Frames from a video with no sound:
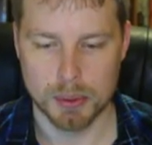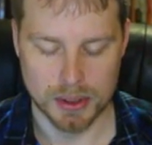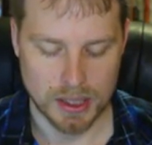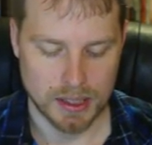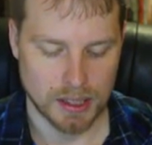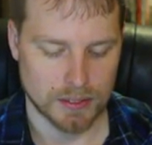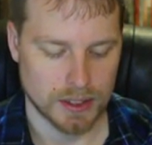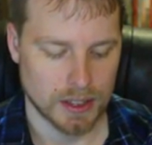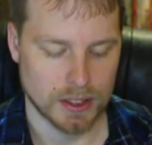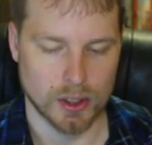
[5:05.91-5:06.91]
put that down
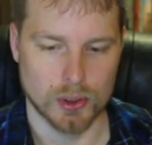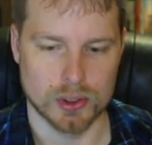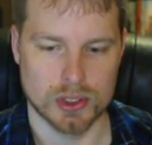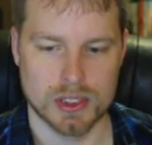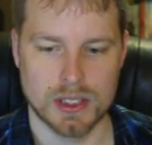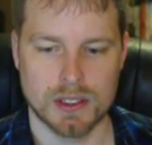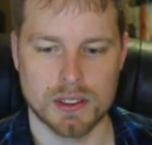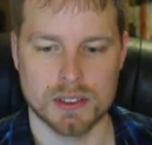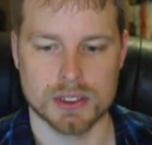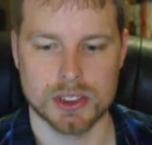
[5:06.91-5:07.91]
there, go
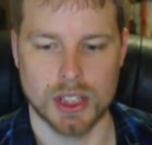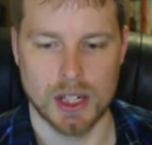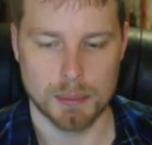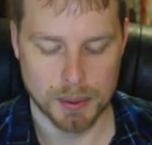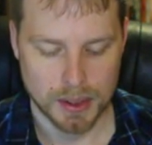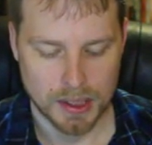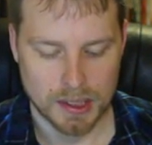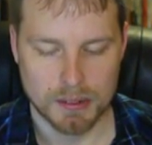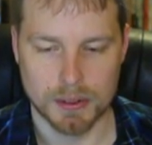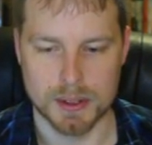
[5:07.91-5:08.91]
sell shop
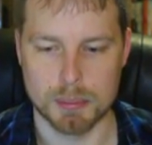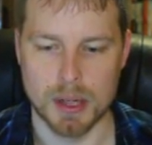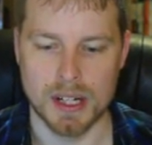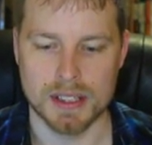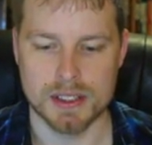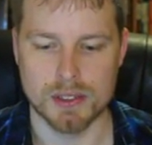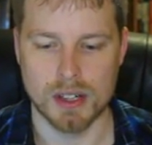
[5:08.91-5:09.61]
with the brackets